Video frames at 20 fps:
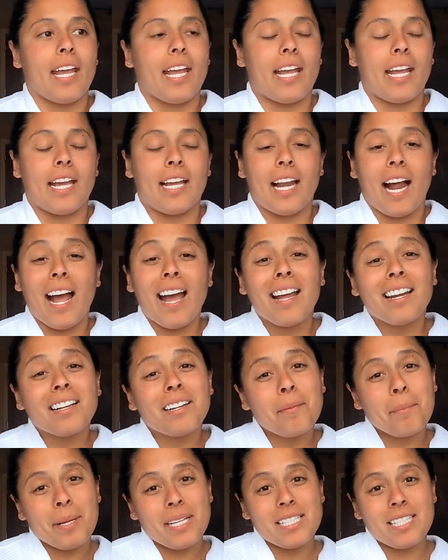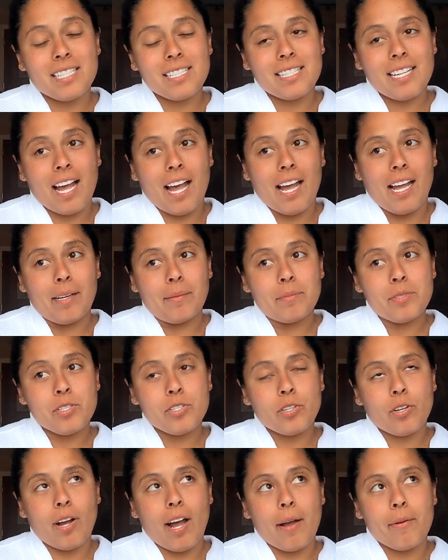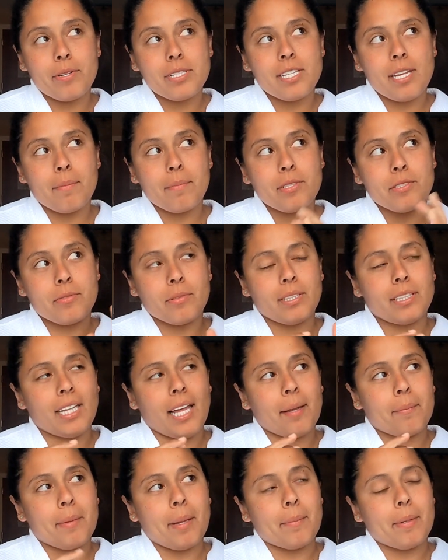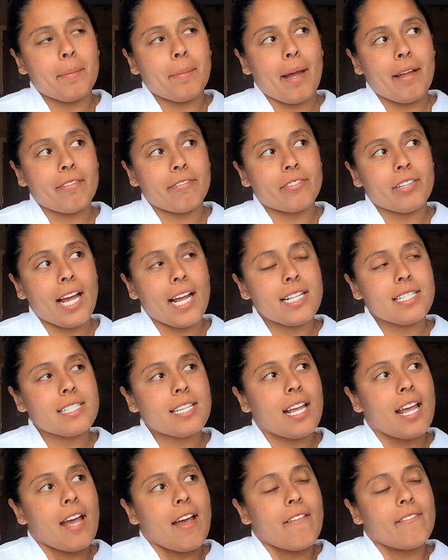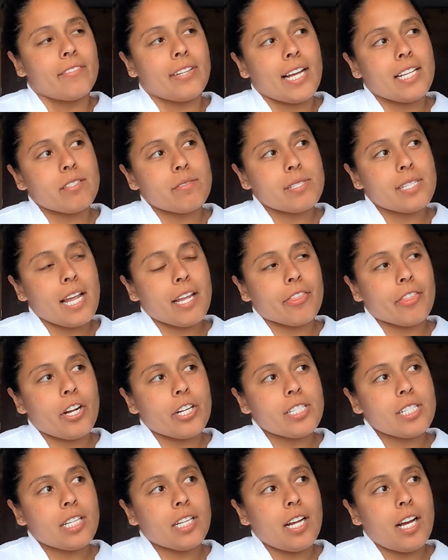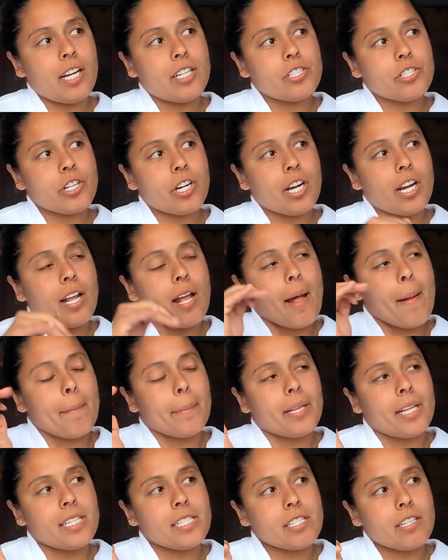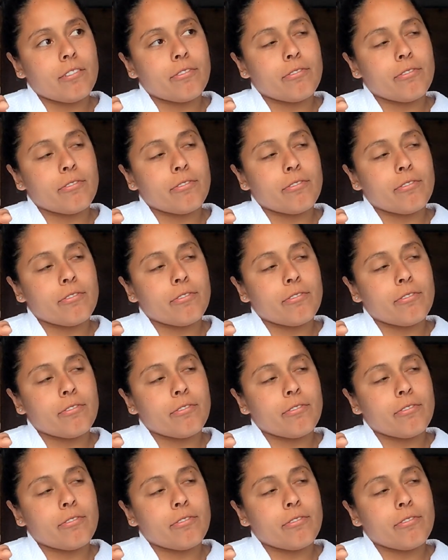and I had an amazing time. So I would say between like maybe my flights was like $1,300 plus